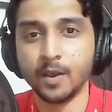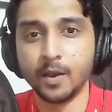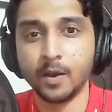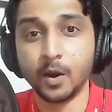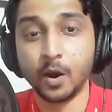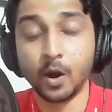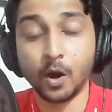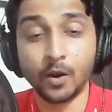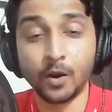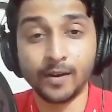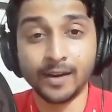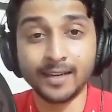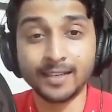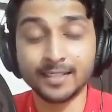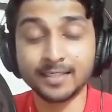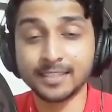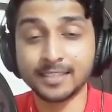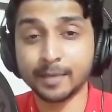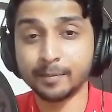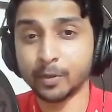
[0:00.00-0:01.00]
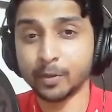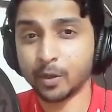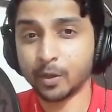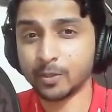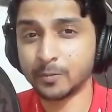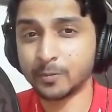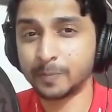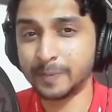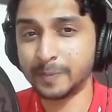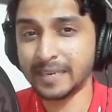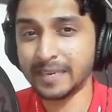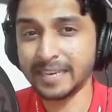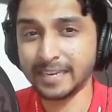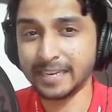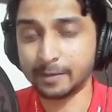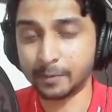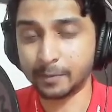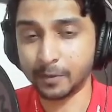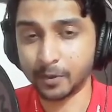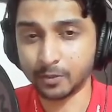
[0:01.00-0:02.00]
All right, it's time to talk
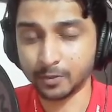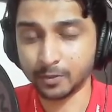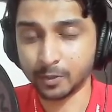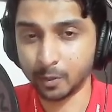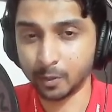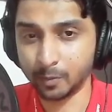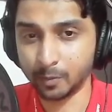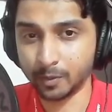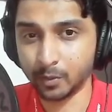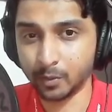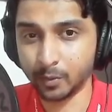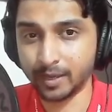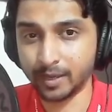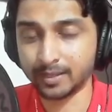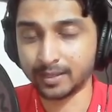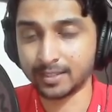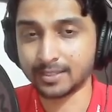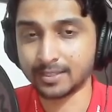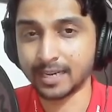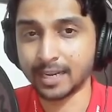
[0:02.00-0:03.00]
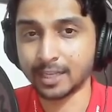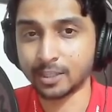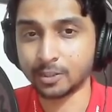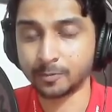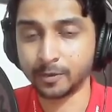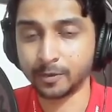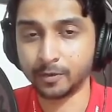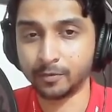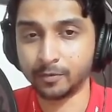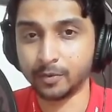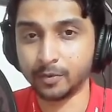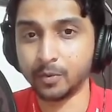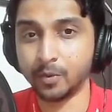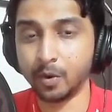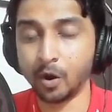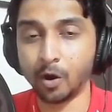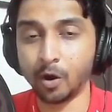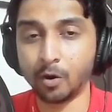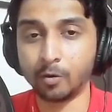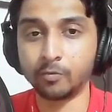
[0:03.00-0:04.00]
speed because we're going to be doing the stats preview
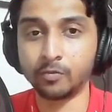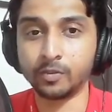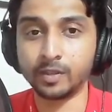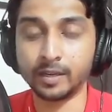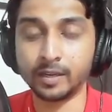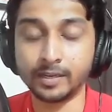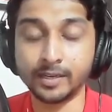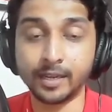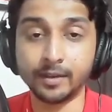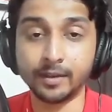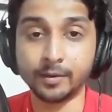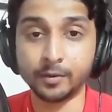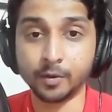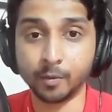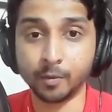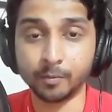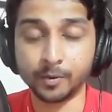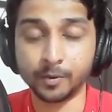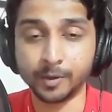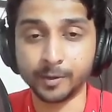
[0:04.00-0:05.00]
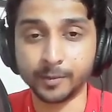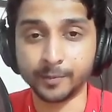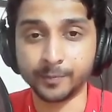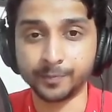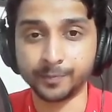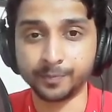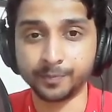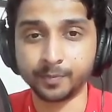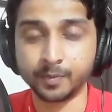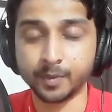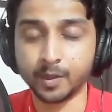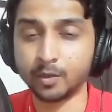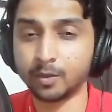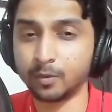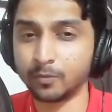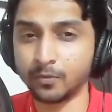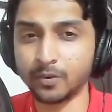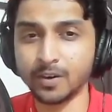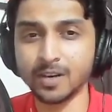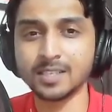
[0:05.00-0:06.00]
of the Italian Grand Prix. Now, the
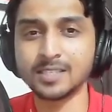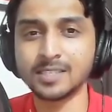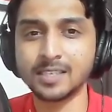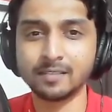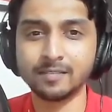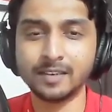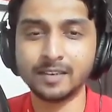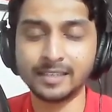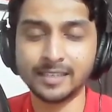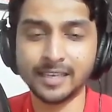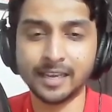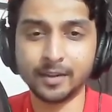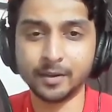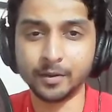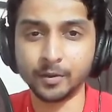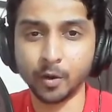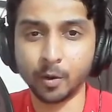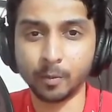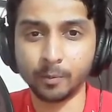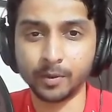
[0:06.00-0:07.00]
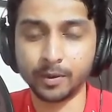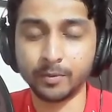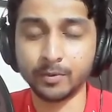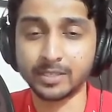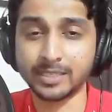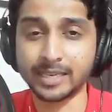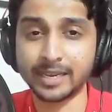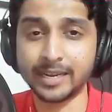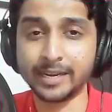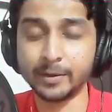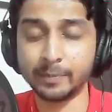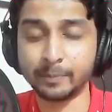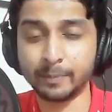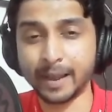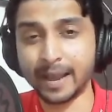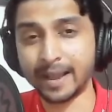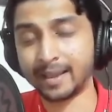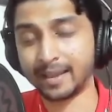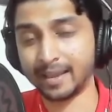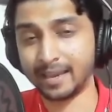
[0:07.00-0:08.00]
first ever Italian Grand Prix was held
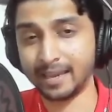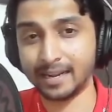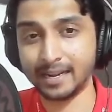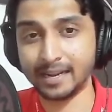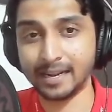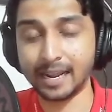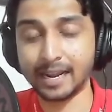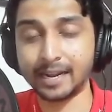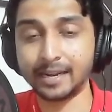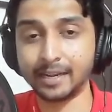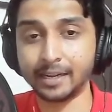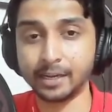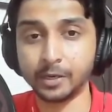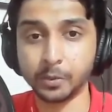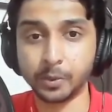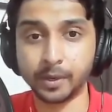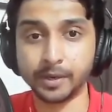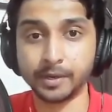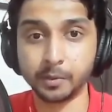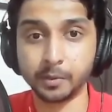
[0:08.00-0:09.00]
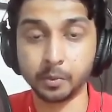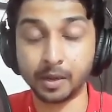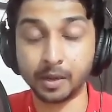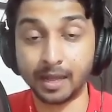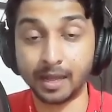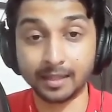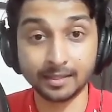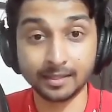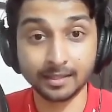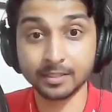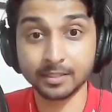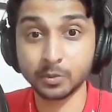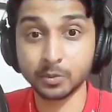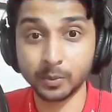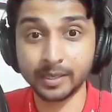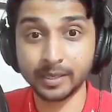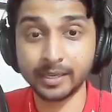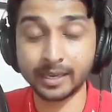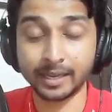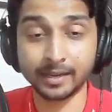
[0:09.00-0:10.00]
back in 1921, and this
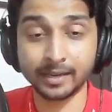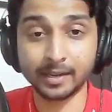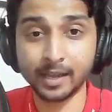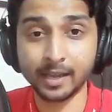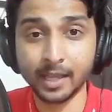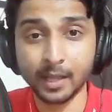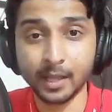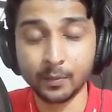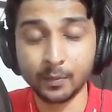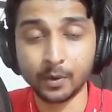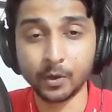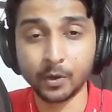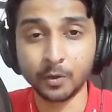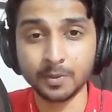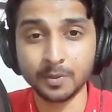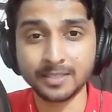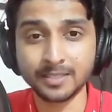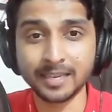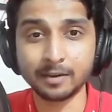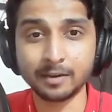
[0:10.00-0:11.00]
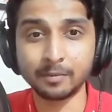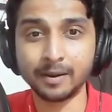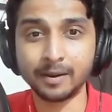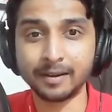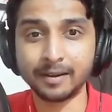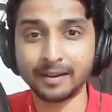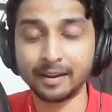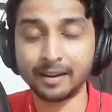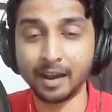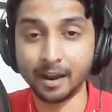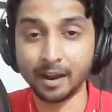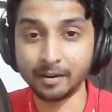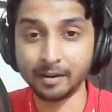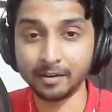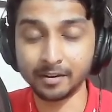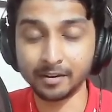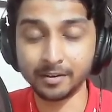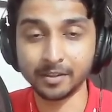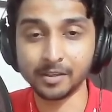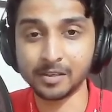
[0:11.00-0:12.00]
weekend we're going to be celebrating
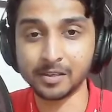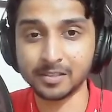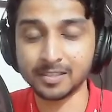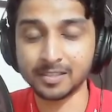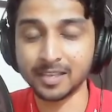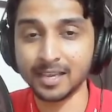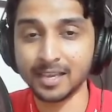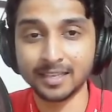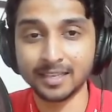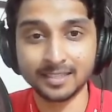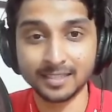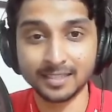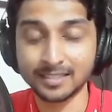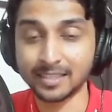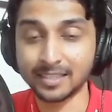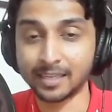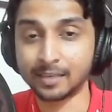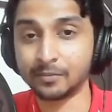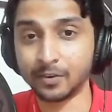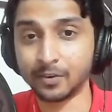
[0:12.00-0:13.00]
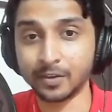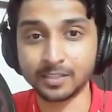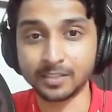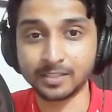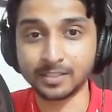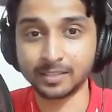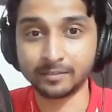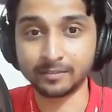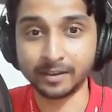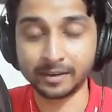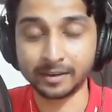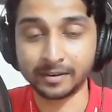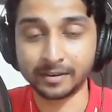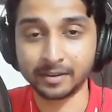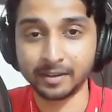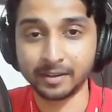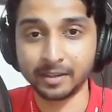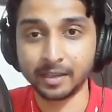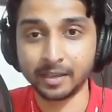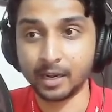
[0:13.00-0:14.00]
100 years since that first event.
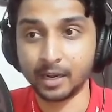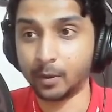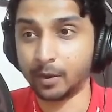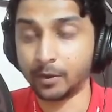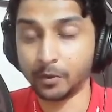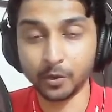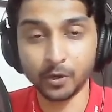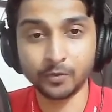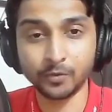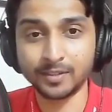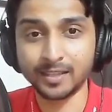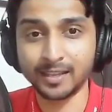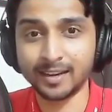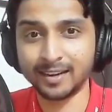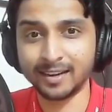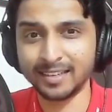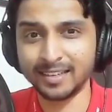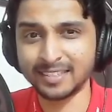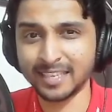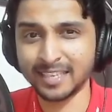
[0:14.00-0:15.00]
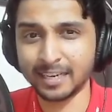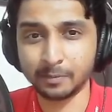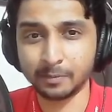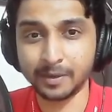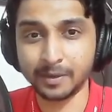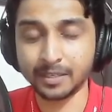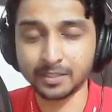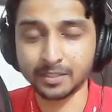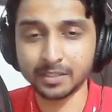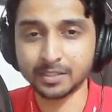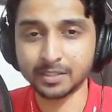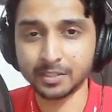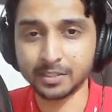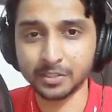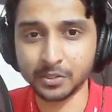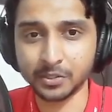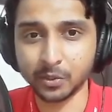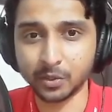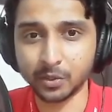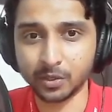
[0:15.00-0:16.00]
Now, I don't know if there are any celebrations in
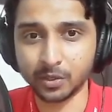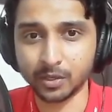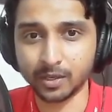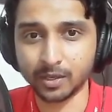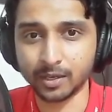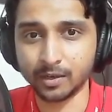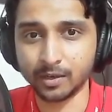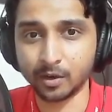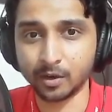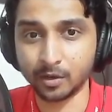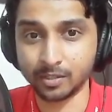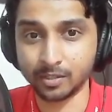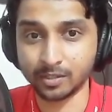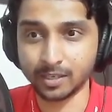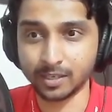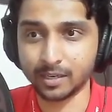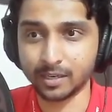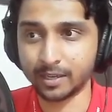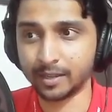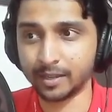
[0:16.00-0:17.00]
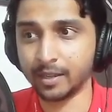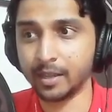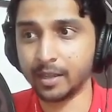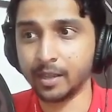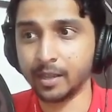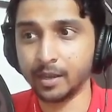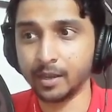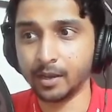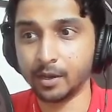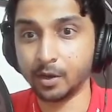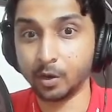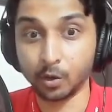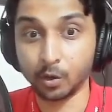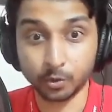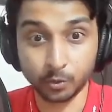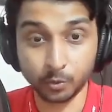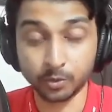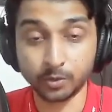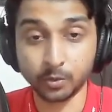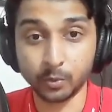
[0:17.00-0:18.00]
store on Sunday or
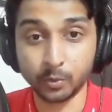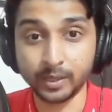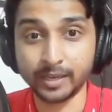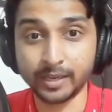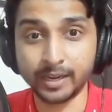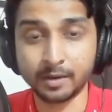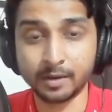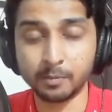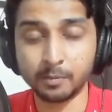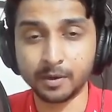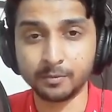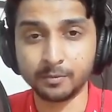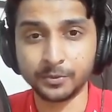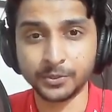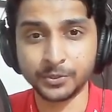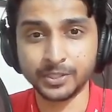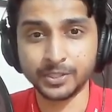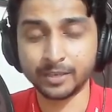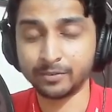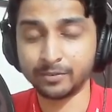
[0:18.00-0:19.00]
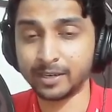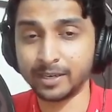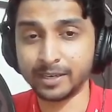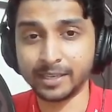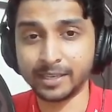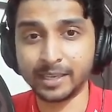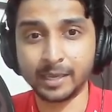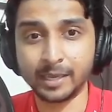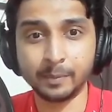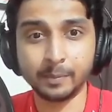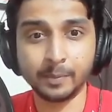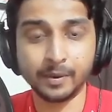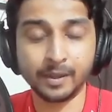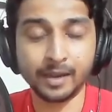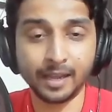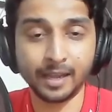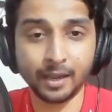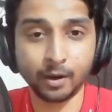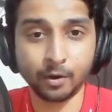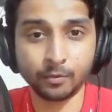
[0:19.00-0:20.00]
through the weekend, but we should definitely keep an
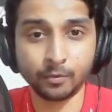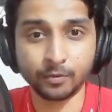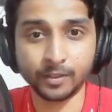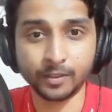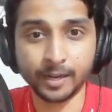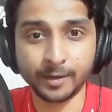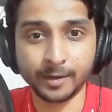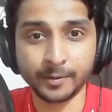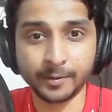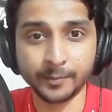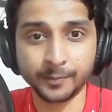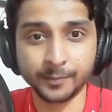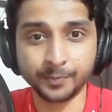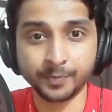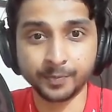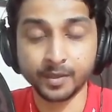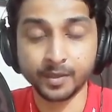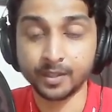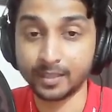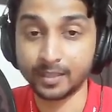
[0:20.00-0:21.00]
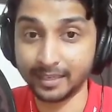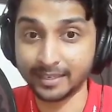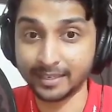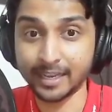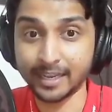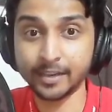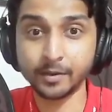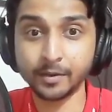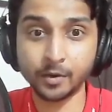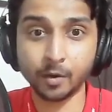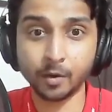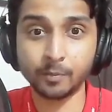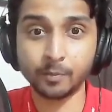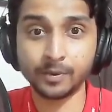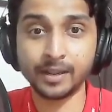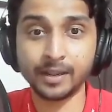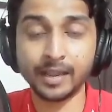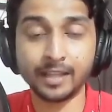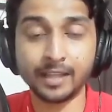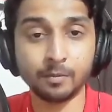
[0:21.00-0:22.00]
eye out for that. The Italian Grand
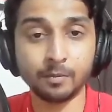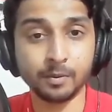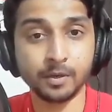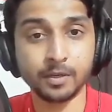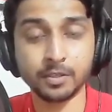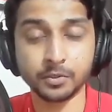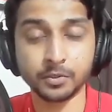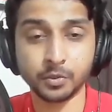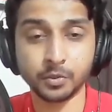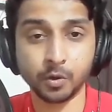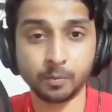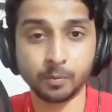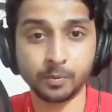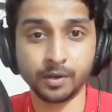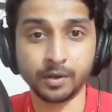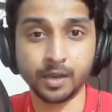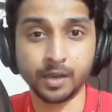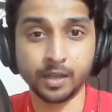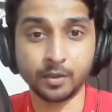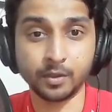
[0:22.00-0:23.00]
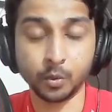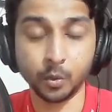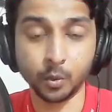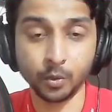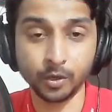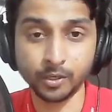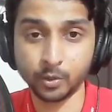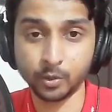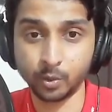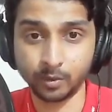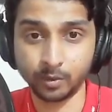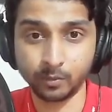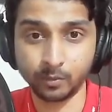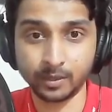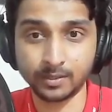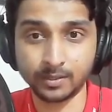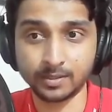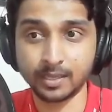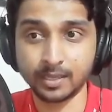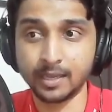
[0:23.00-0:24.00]
Prix and the British Grand Prix are the only two
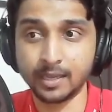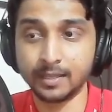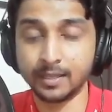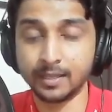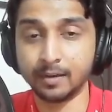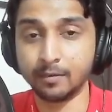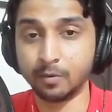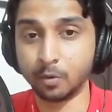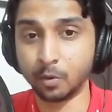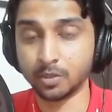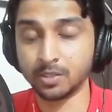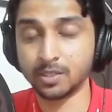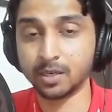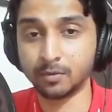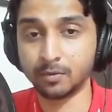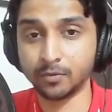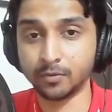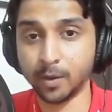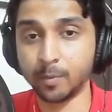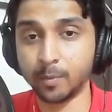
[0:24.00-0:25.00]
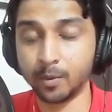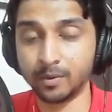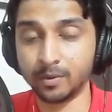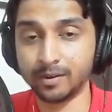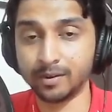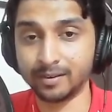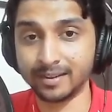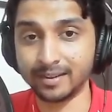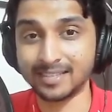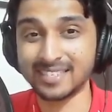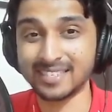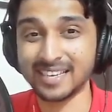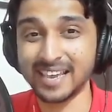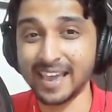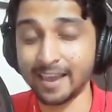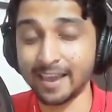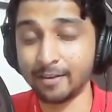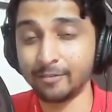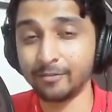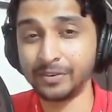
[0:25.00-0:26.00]
events that have hosted a Formula One race
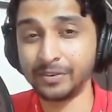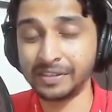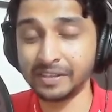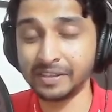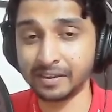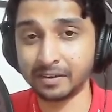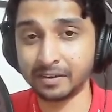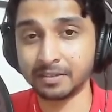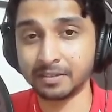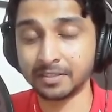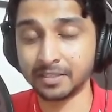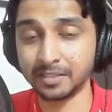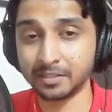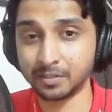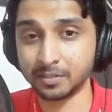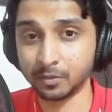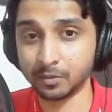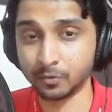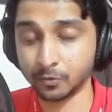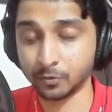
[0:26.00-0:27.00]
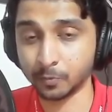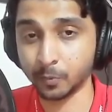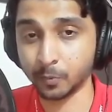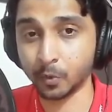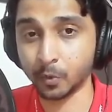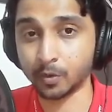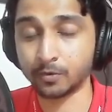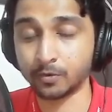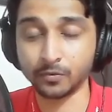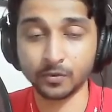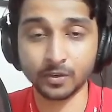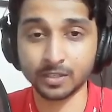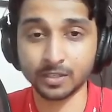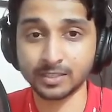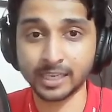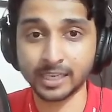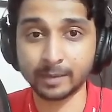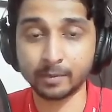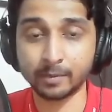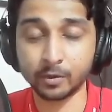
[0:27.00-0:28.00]
every year since the sport first
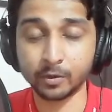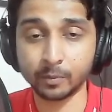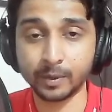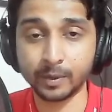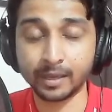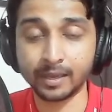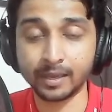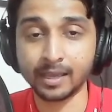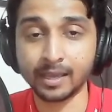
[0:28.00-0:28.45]
came into being